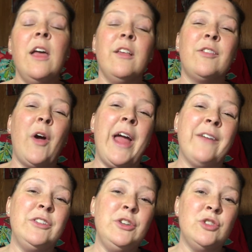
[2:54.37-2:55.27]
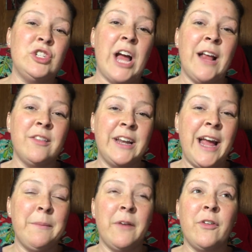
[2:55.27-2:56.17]
So I have to do shots, and I
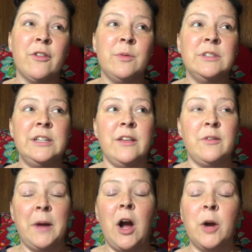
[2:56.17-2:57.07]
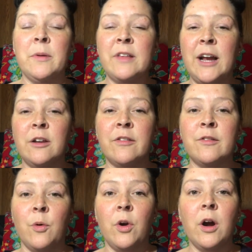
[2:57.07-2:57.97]
got my first one today, so my arm is kind of
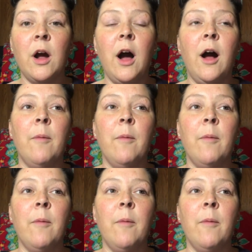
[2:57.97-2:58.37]
sore.